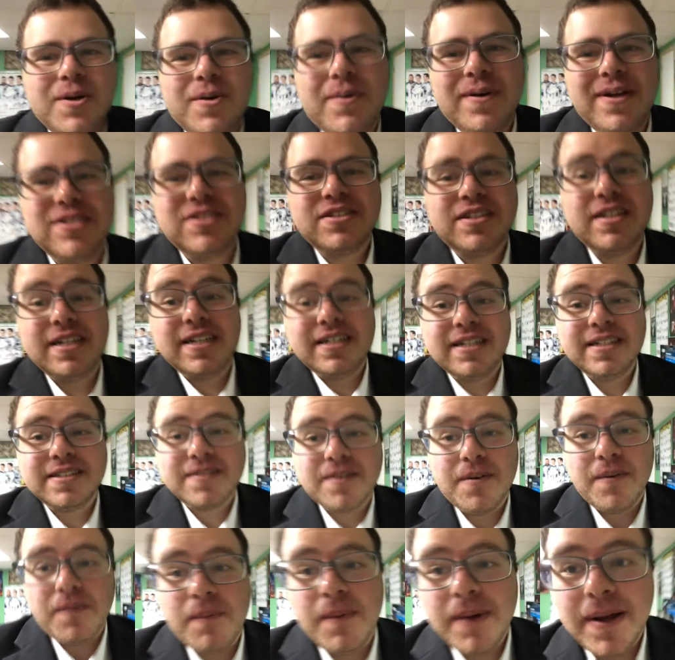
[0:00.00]
real question
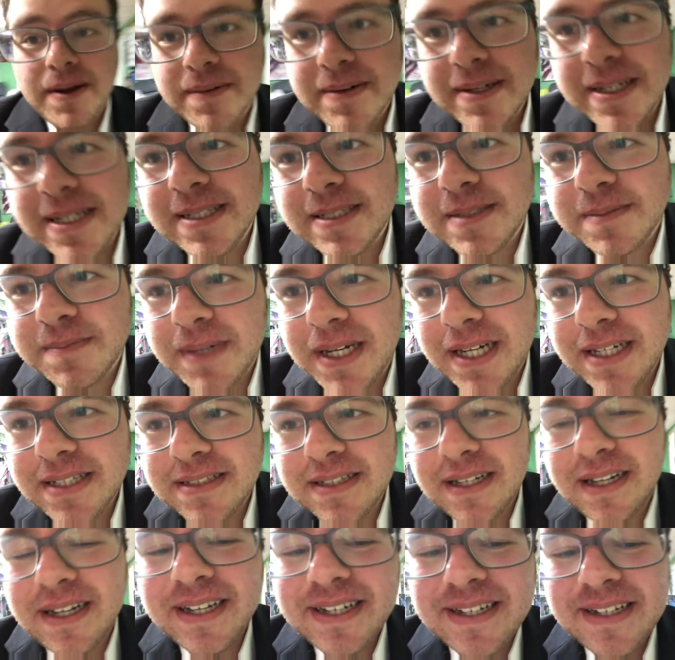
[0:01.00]
is, where is my
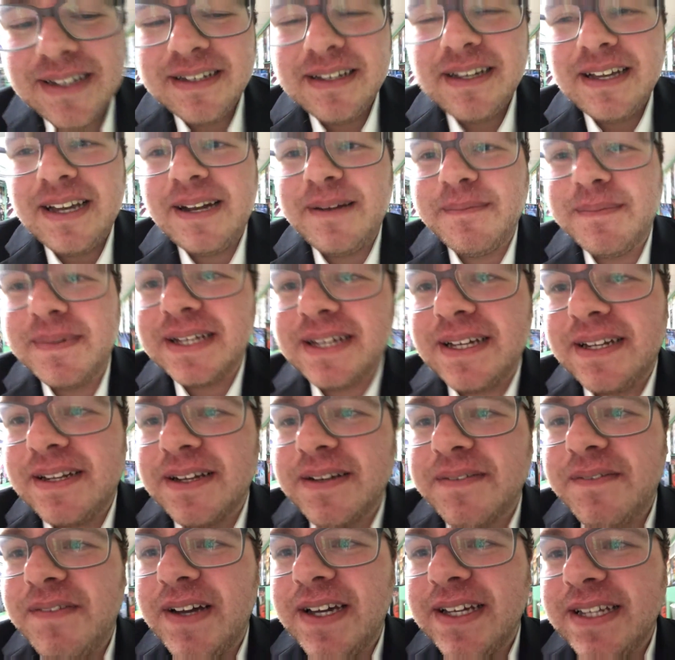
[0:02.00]
tie? And I'm
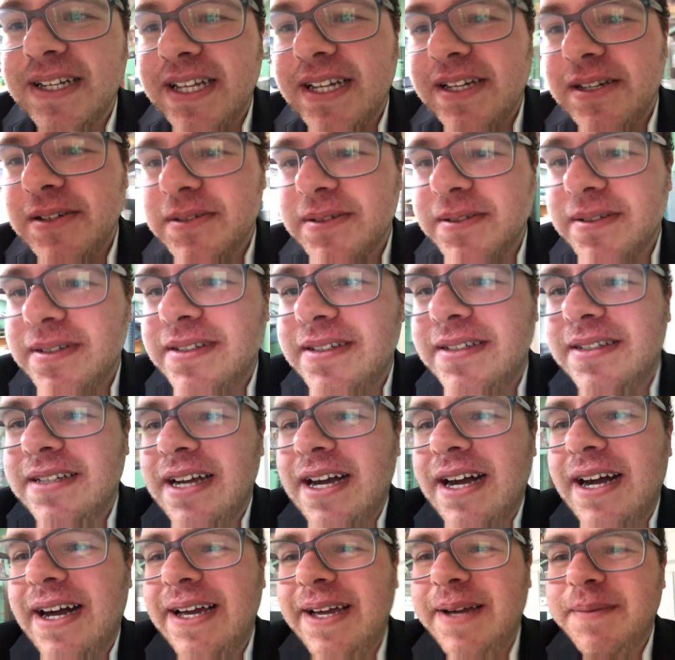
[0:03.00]
gonna find it.
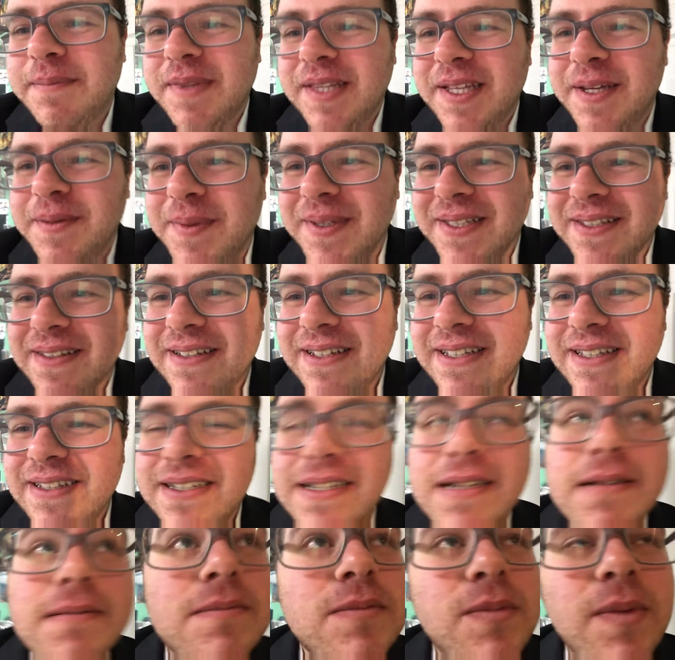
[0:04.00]
I am Liam.
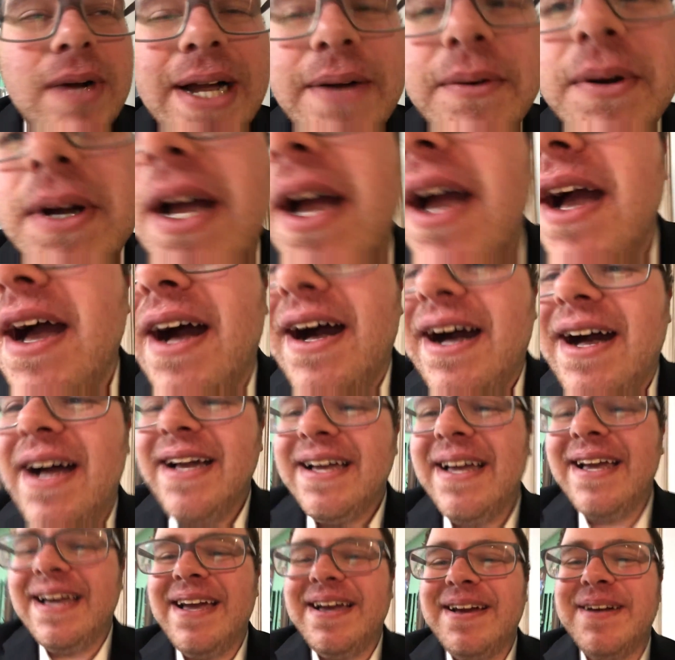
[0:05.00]
Wow,
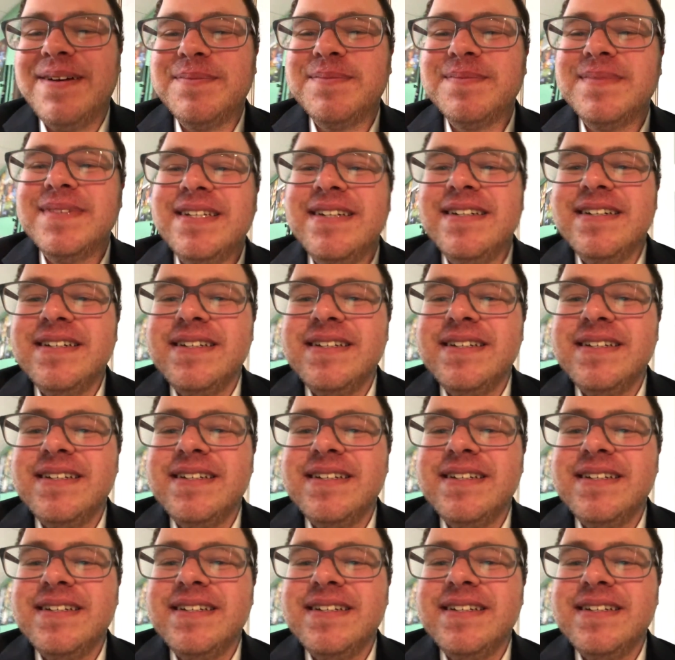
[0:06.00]
I am